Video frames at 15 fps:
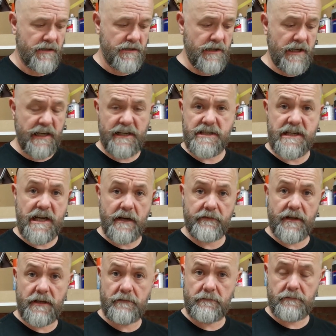You could actually have
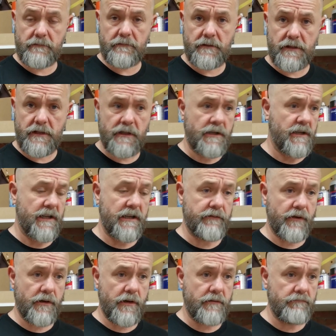a, if
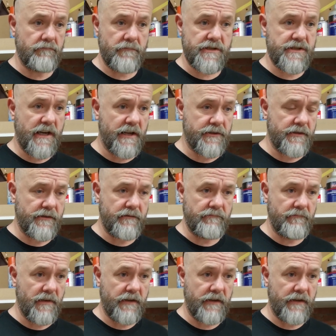you're standard,